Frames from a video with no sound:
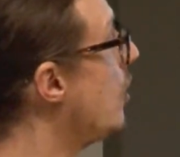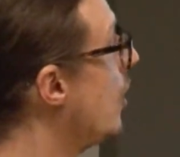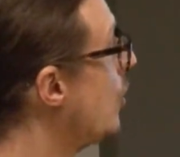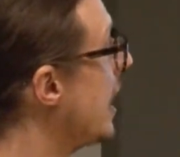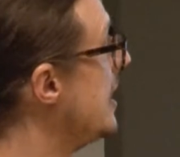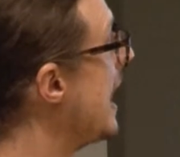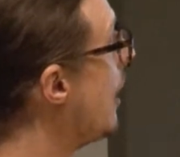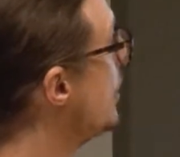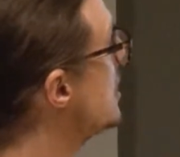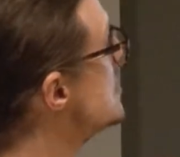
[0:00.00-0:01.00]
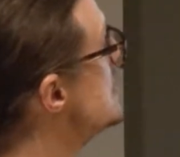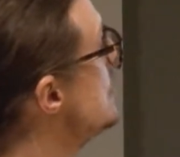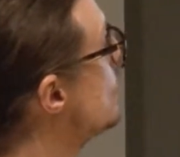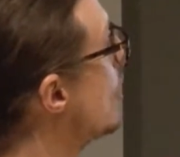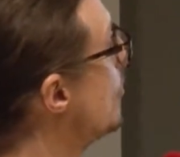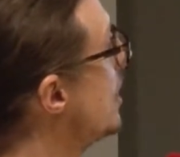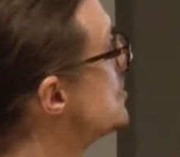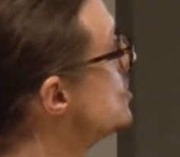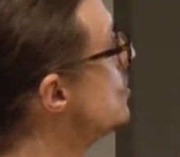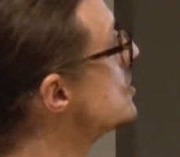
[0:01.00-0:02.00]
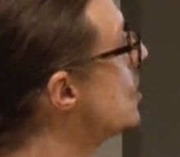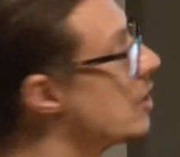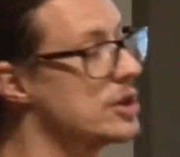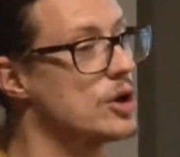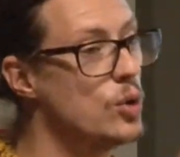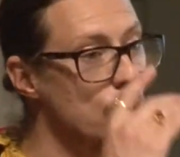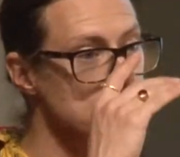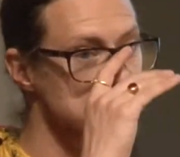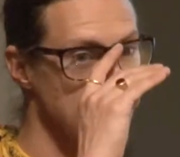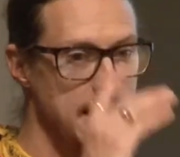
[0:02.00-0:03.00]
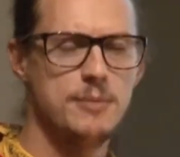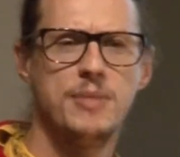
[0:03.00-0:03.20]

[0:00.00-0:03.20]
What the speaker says: Well, okay, now I can see where my students are in the course.